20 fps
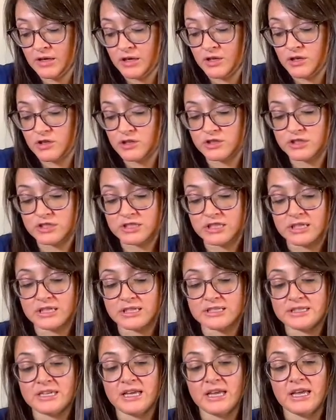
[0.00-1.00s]
you're just
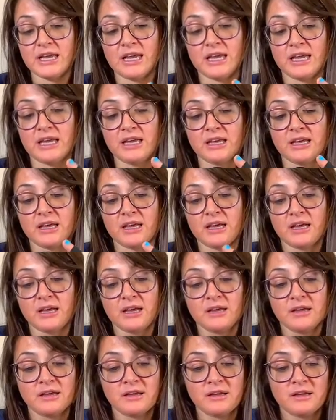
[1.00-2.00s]
gonna take
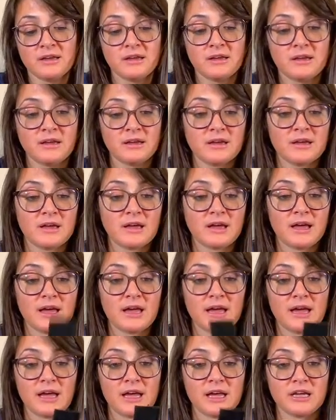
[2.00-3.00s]

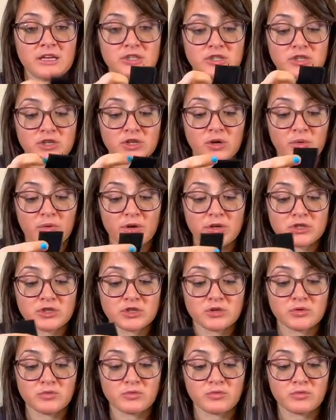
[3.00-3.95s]
and you're going to